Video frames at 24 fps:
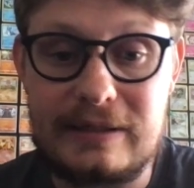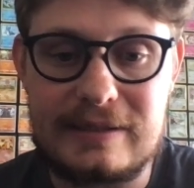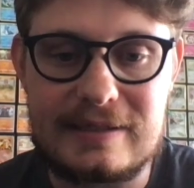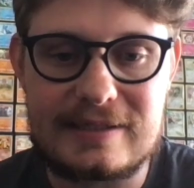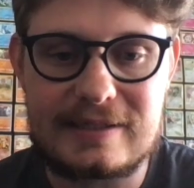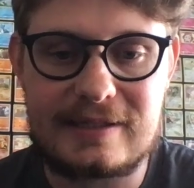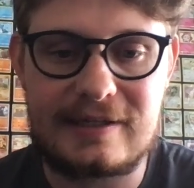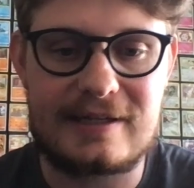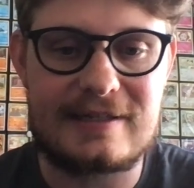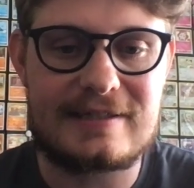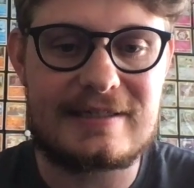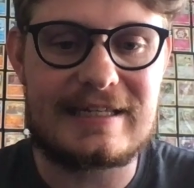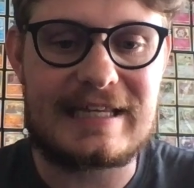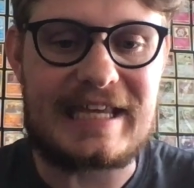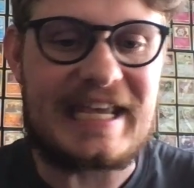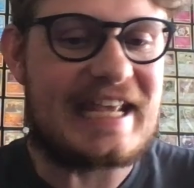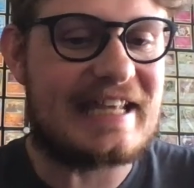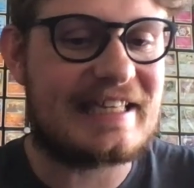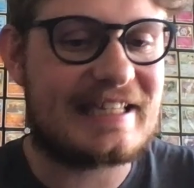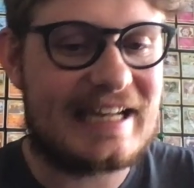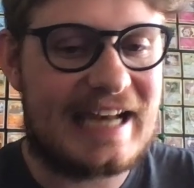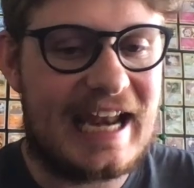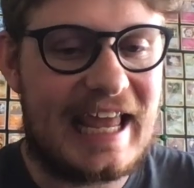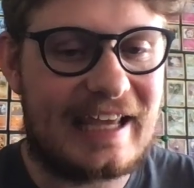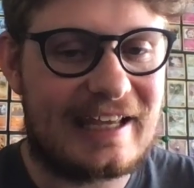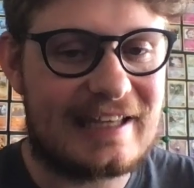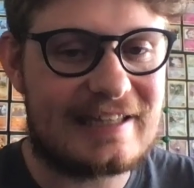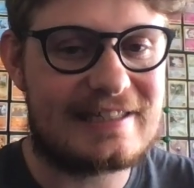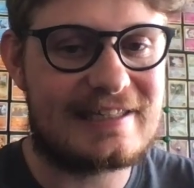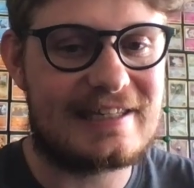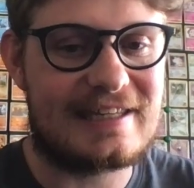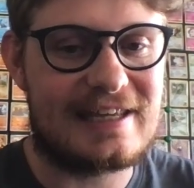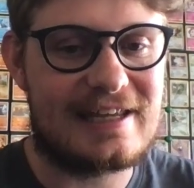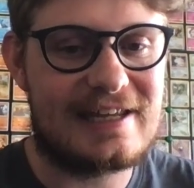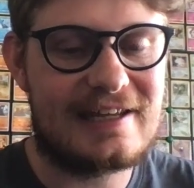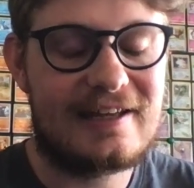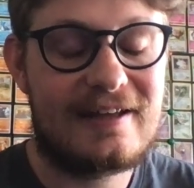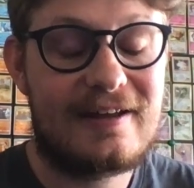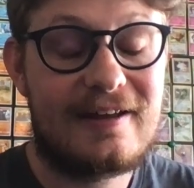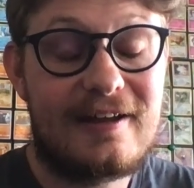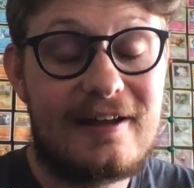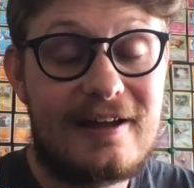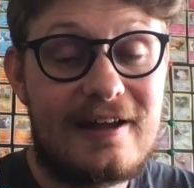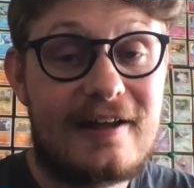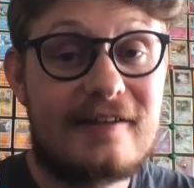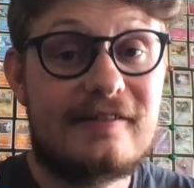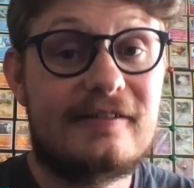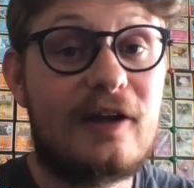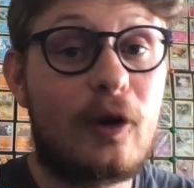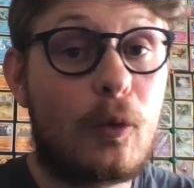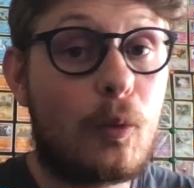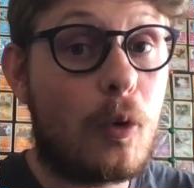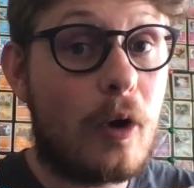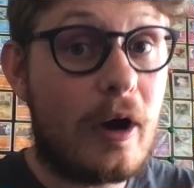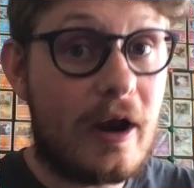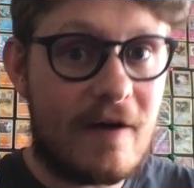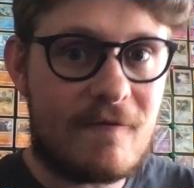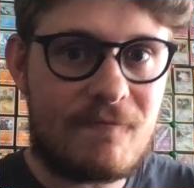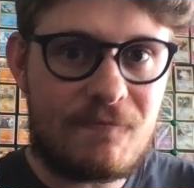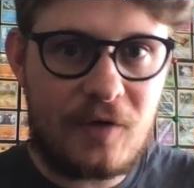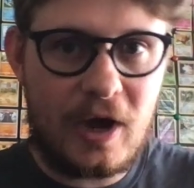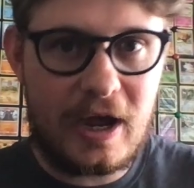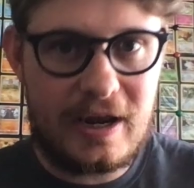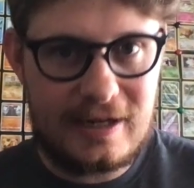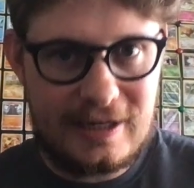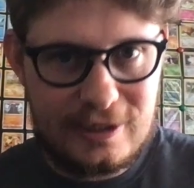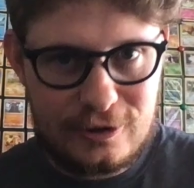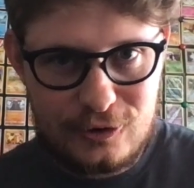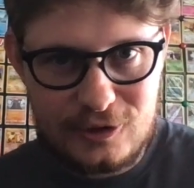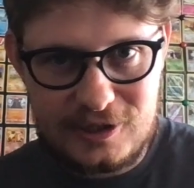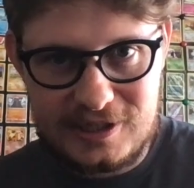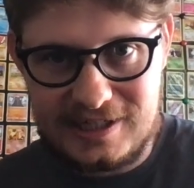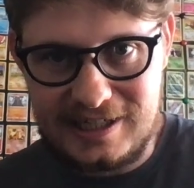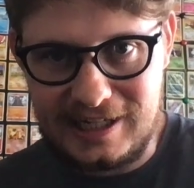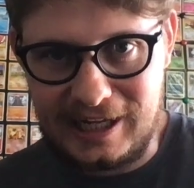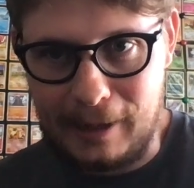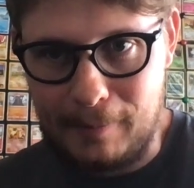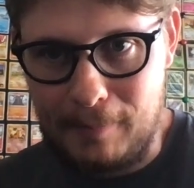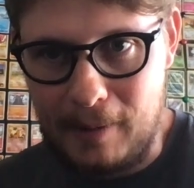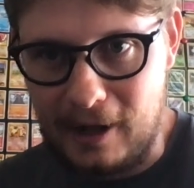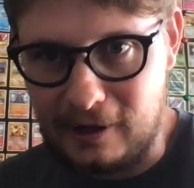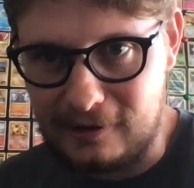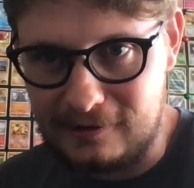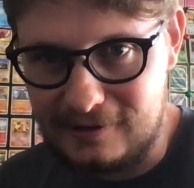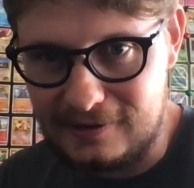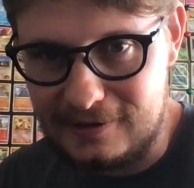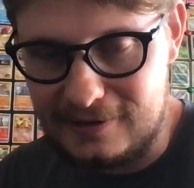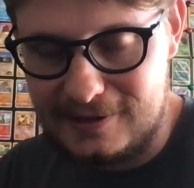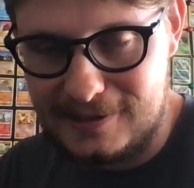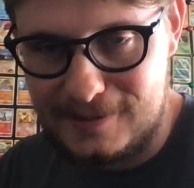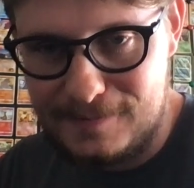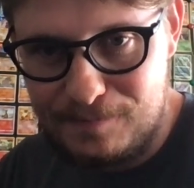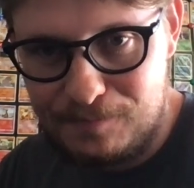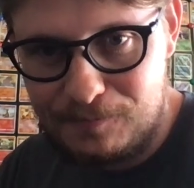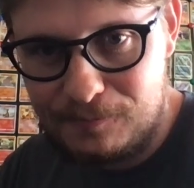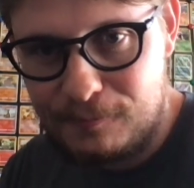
discussing his legacy. Now, what I find interesting about this